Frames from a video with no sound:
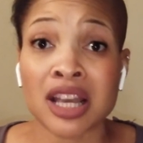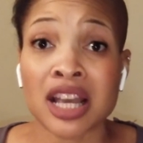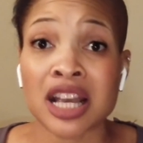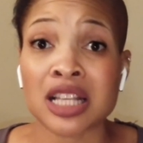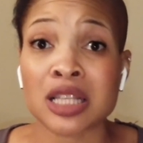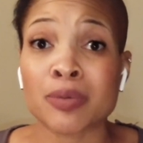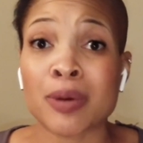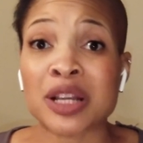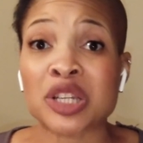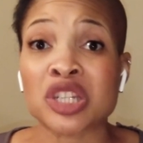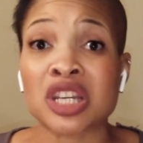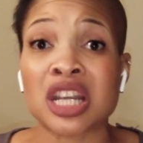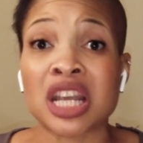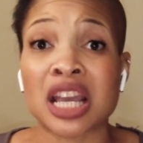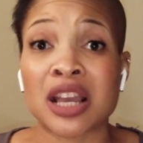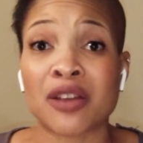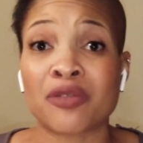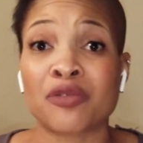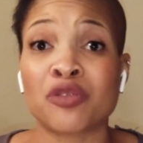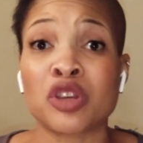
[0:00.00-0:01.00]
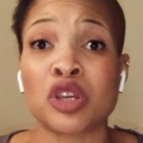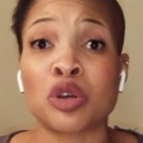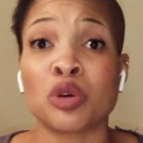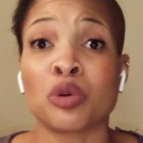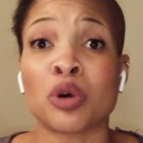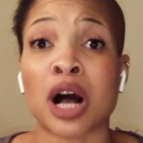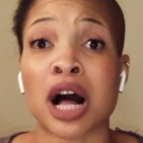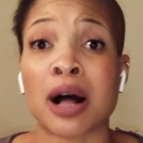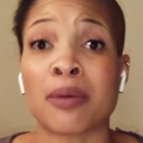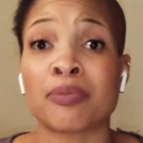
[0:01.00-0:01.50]
Especially if you
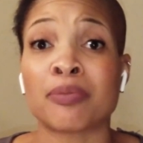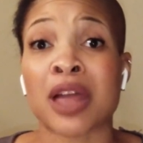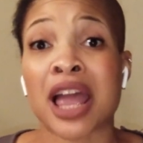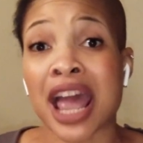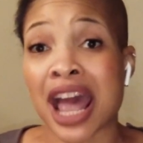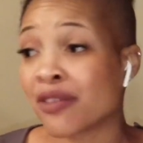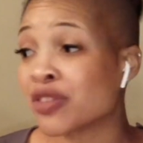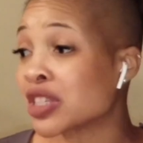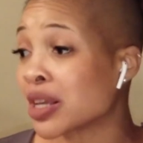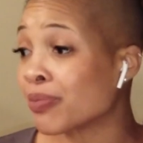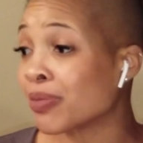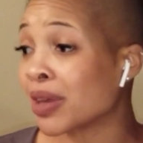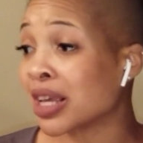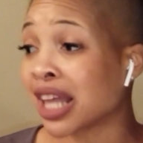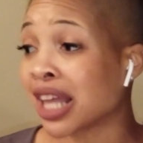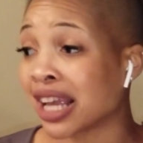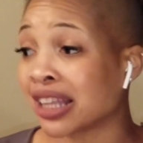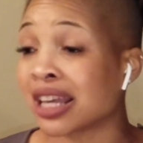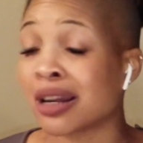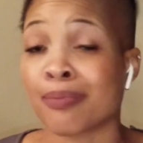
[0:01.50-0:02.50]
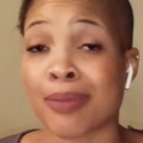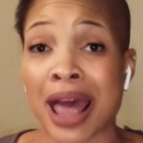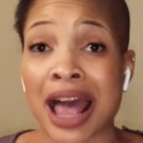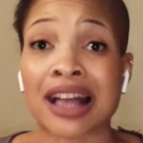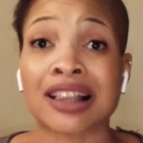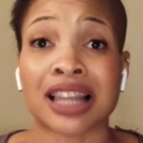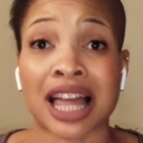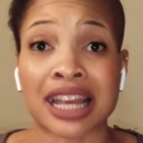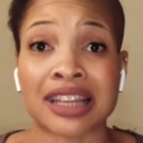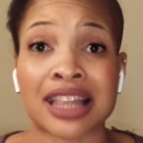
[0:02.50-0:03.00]
have something like that, a bag
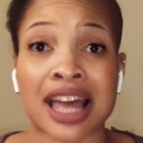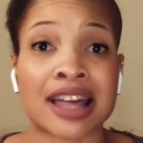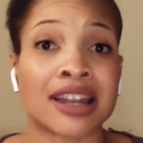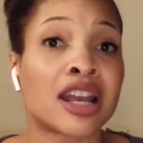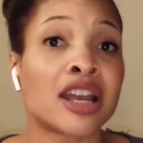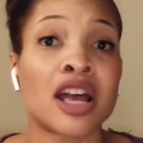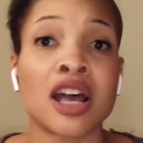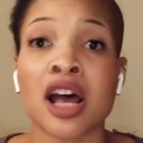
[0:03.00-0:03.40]
like that,